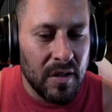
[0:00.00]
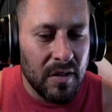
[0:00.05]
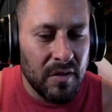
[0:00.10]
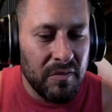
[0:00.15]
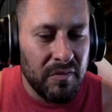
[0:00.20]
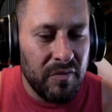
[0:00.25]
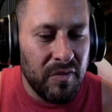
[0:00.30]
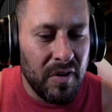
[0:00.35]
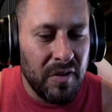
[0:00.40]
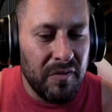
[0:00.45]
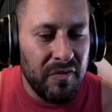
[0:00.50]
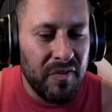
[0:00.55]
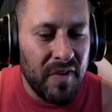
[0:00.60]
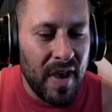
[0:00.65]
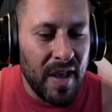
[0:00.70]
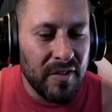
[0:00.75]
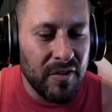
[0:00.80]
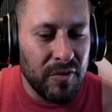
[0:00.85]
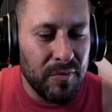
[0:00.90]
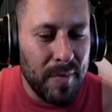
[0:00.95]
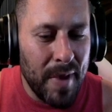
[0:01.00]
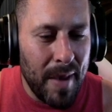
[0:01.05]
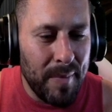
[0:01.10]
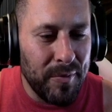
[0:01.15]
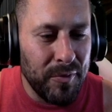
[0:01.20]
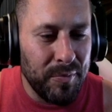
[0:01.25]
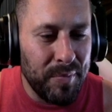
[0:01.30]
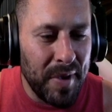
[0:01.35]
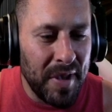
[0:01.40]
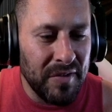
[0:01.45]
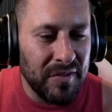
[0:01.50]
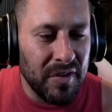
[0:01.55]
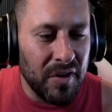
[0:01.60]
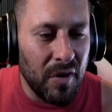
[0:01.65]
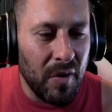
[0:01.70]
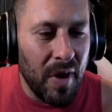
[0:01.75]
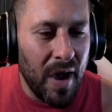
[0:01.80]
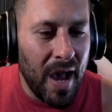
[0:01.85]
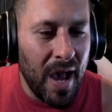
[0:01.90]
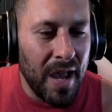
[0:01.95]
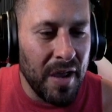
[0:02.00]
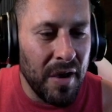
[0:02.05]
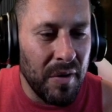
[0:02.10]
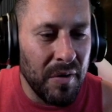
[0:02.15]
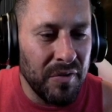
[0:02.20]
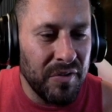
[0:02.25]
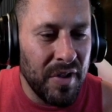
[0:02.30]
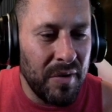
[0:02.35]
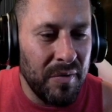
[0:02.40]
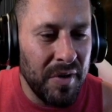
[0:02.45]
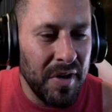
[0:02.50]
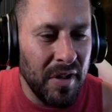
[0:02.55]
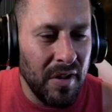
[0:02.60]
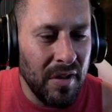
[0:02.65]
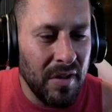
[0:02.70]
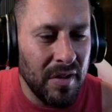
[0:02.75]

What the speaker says: Fun fact, this map is based in Ohio. Is that real?